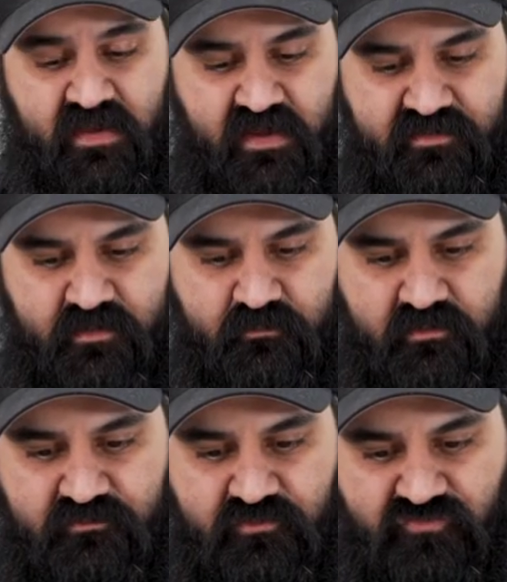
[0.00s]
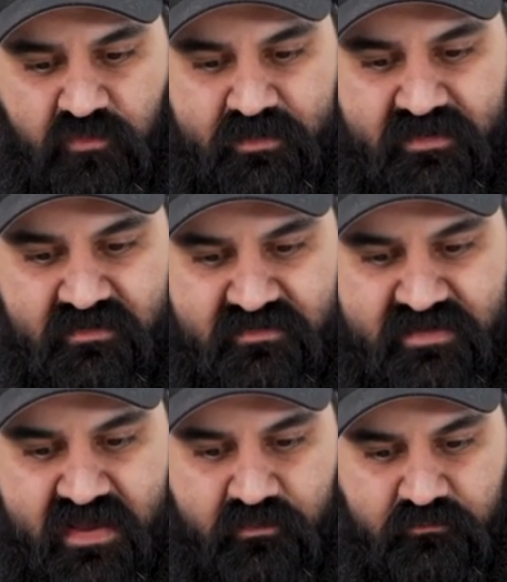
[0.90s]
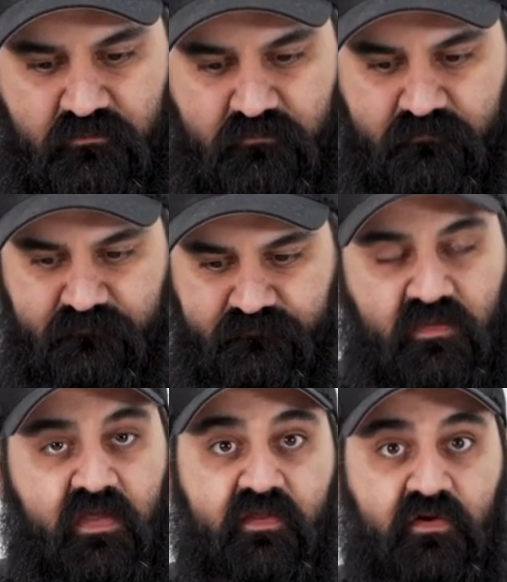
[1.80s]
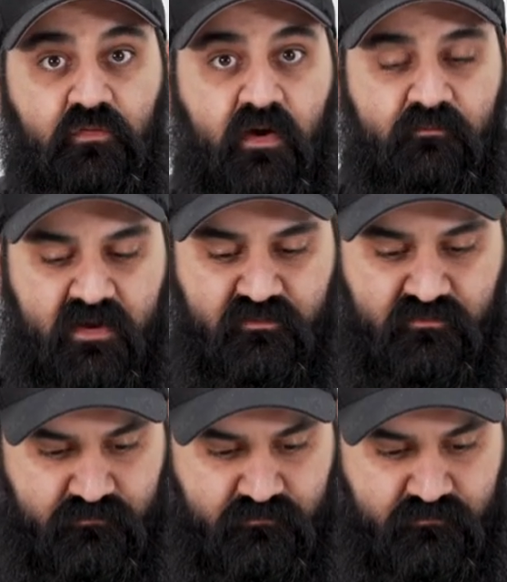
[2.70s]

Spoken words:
and then I'm going to drop it down and then it will come out.